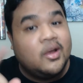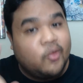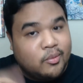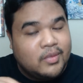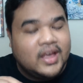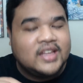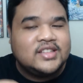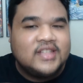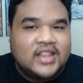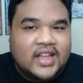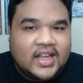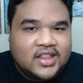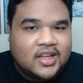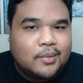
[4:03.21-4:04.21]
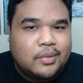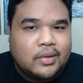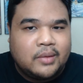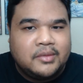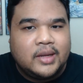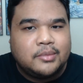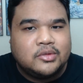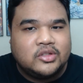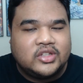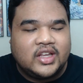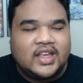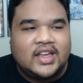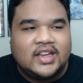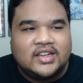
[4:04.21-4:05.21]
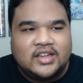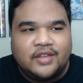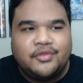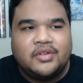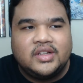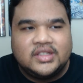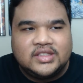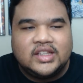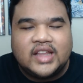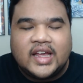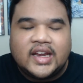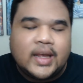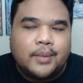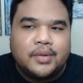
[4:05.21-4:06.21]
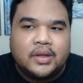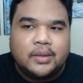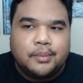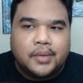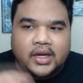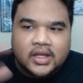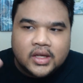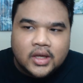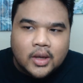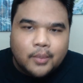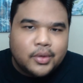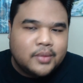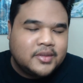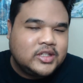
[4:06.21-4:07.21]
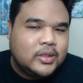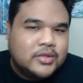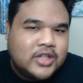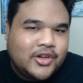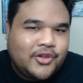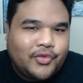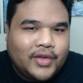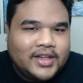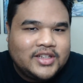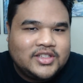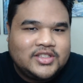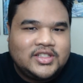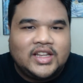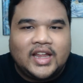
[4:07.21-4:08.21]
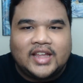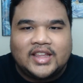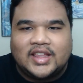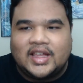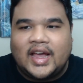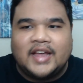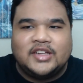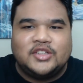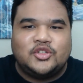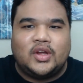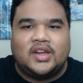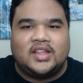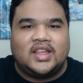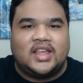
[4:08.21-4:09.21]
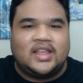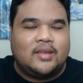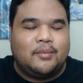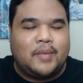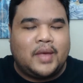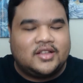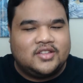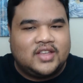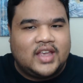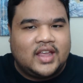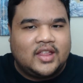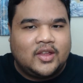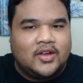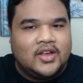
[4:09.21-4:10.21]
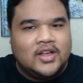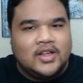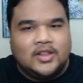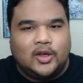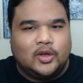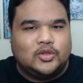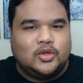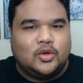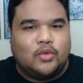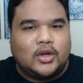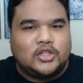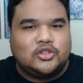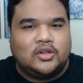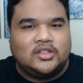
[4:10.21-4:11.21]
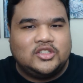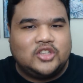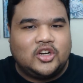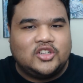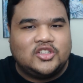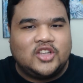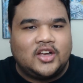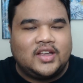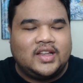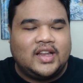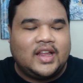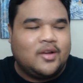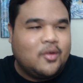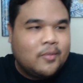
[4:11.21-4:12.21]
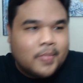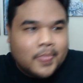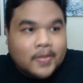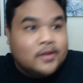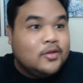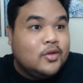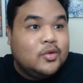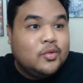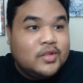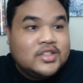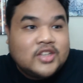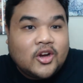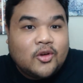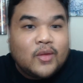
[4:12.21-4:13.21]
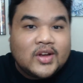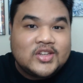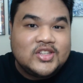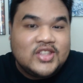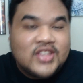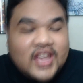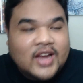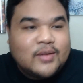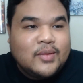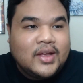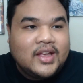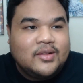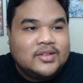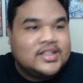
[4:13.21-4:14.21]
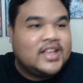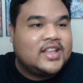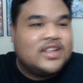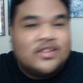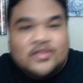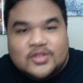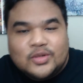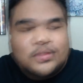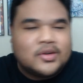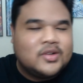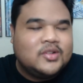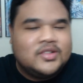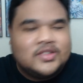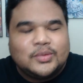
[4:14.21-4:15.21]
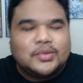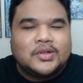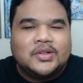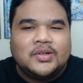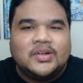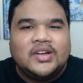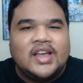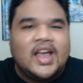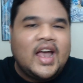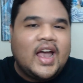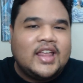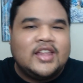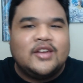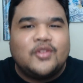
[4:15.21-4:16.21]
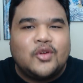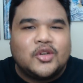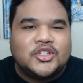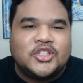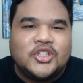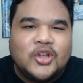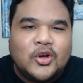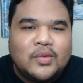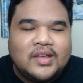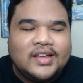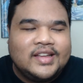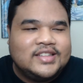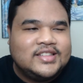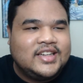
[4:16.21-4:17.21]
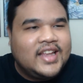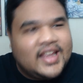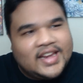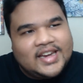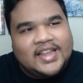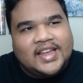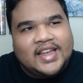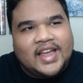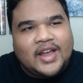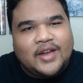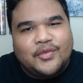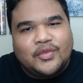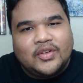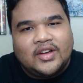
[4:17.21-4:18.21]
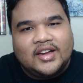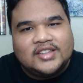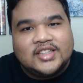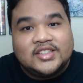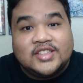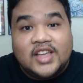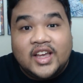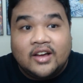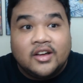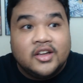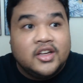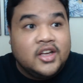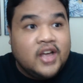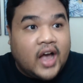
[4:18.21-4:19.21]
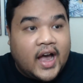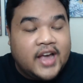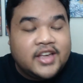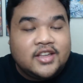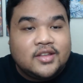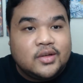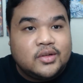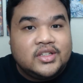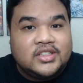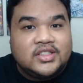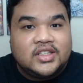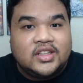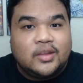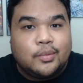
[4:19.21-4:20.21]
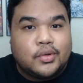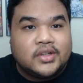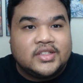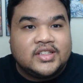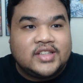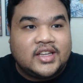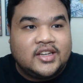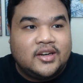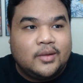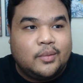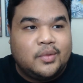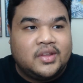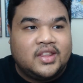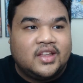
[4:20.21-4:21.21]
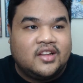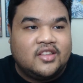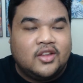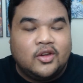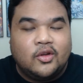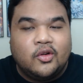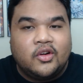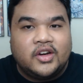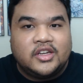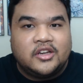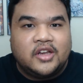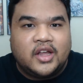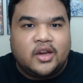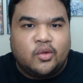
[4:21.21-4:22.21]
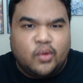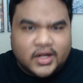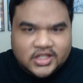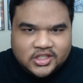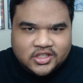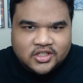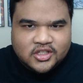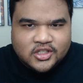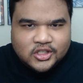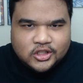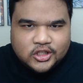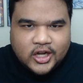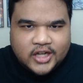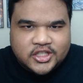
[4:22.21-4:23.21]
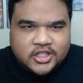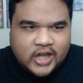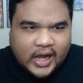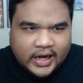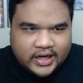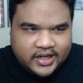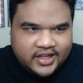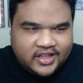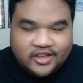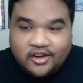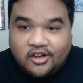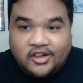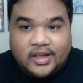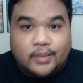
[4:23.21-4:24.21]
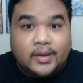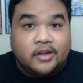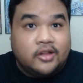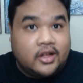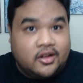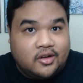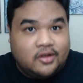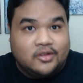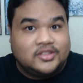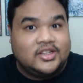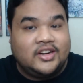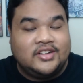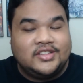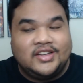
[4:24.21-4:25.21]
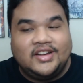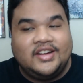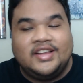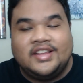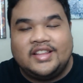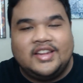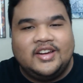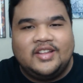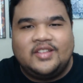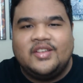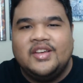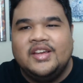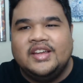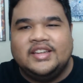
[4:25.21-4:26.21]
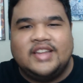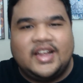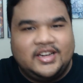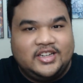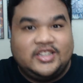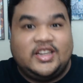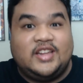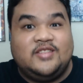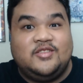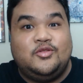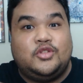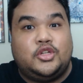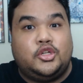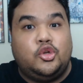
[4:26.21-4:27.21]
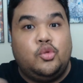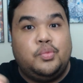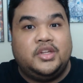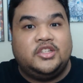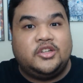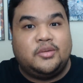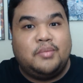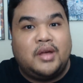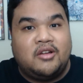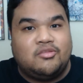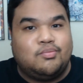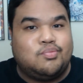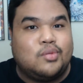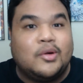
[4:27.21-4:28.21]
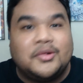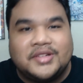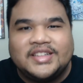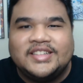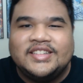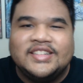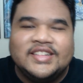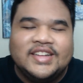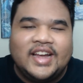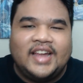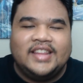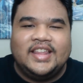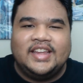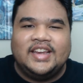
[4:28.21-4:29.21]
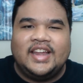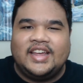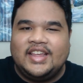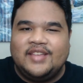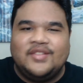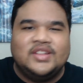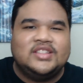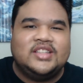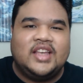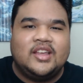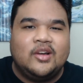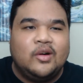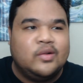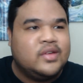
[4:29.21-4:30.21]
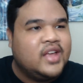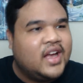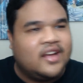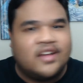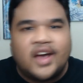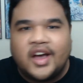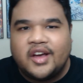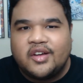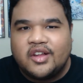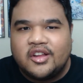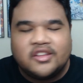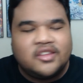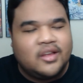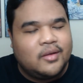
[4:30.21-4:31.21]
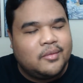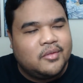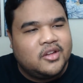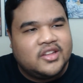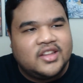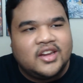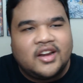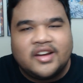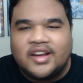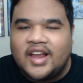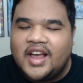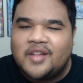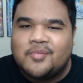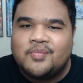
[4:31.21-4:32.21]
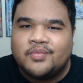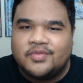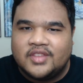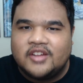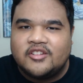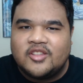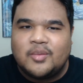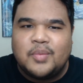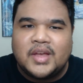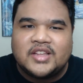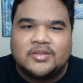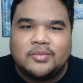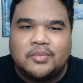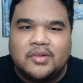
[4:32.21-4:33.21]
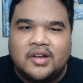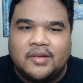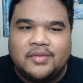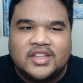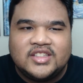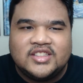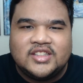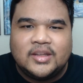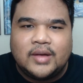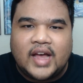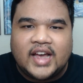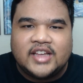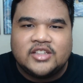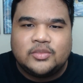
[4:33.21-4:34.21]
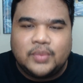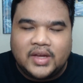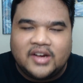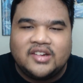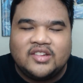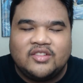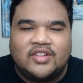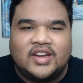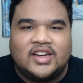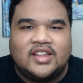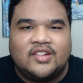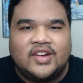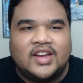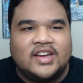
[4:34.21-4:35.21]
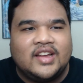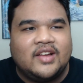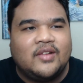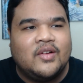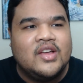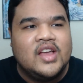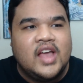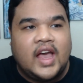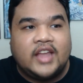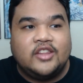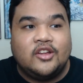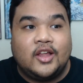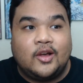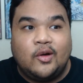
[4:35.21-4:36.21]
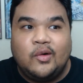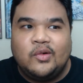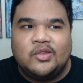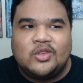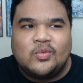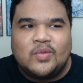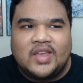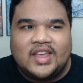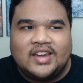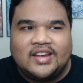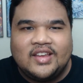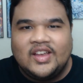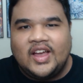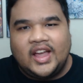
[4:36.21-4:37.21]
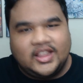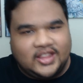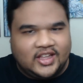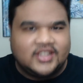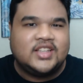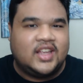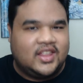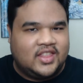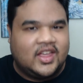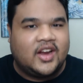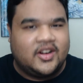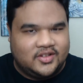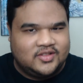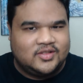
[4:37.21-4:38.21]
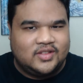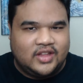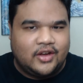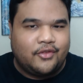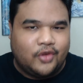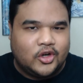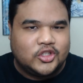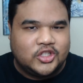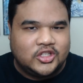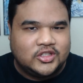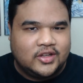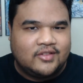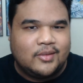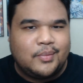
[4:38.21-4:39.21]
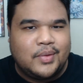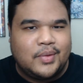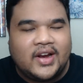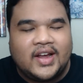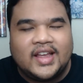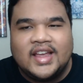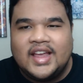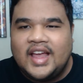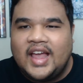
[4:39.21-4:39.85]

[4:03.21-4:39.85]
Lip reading: We may see that in the upcoming episodes. I can definitely see that happening, but pretty much it was just funny to see like the guys trying to get them back together. They go to a restaurant to start talking like, oh dude, we started watching the anime, it was super cool. And then of course Shinomiya is an idiot and full on says, yeah, I could totally see the princess ending up with the Lord. And they're like, what, that's not it. And they all get mad. I'm like, oh, sorry, you know. Nana just like, you stupid, is your mouth broken? And then like even saying, oh yeah, I looked it online, they're the best, this is the highest pairing rating right now. And they're like, oh, you mean, and they say their versions of the pairing.